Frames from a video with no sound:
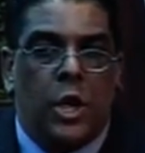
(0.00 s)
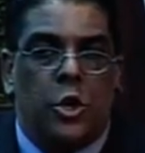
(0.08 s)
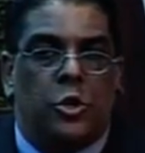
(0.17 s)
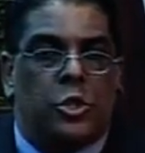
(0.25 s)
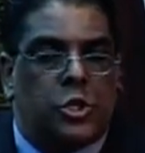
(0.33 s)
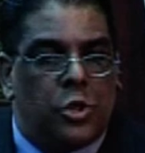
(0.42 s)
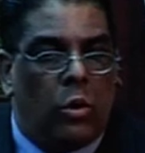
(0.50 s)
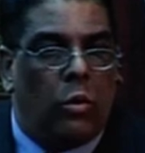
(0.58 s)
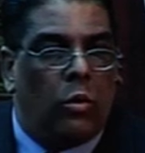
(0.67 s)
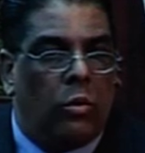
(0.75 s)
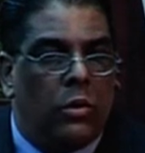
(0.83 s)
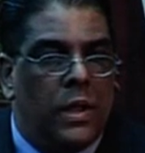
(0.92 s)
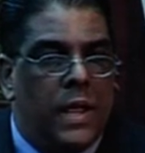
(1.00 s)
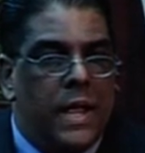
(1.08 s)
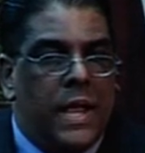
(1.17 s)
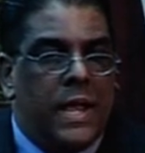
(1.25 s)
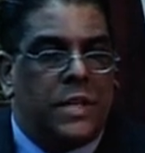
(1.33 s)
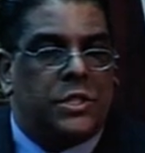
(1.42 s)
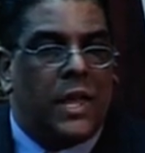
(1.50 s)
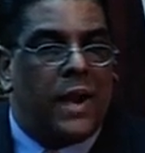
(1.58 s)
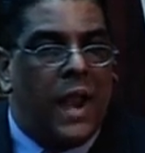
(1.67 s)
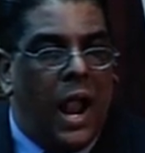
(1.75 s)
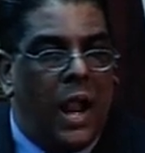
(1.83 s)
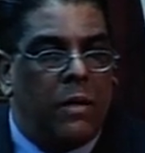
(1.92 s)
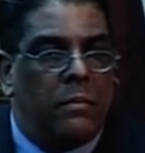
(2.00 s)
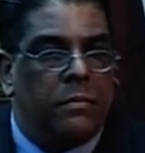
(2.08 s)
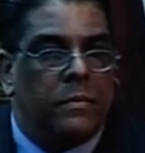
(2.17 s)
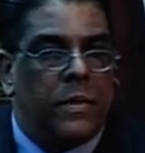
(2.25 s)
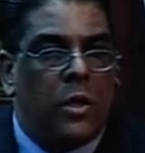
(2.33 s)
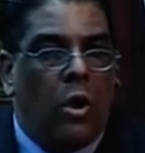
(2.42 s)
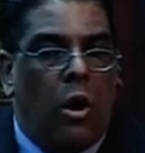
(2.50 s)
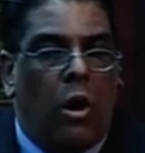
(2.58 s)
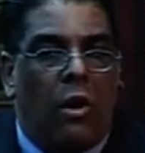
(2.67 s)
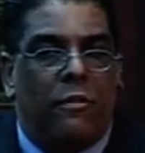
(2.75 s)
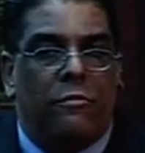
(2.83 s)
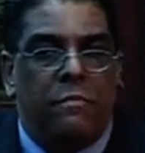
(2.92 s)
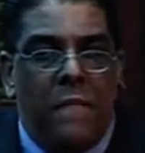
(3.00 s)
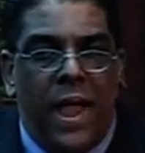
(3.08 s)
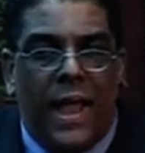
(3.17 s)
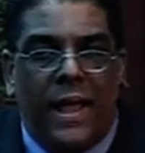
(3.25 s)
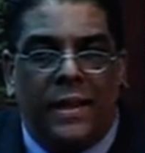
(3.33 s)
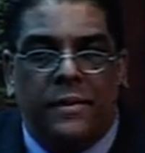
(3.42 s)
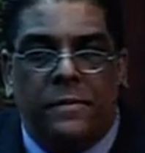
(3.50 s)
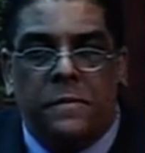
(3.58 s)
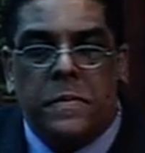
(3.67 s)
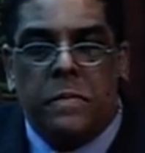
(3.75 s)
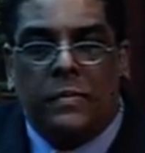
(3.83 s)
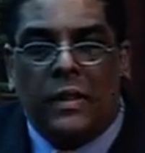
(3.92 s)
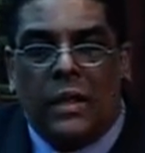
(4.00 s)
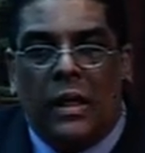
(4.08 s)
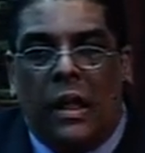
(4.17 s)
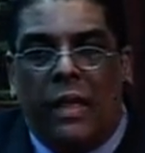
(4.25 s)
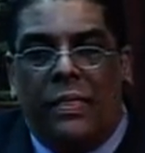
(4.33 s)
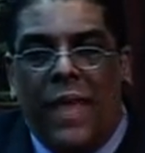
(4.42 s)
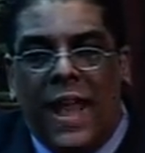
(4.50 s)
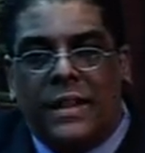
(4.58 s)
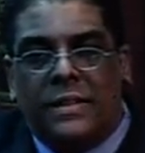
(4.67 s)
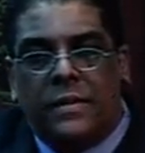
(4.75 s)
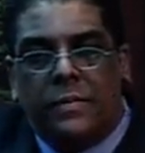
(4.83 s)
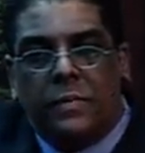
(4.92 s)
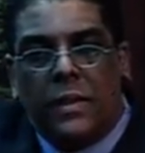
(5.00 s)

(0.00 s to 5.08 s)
Your soul is the realm of man that,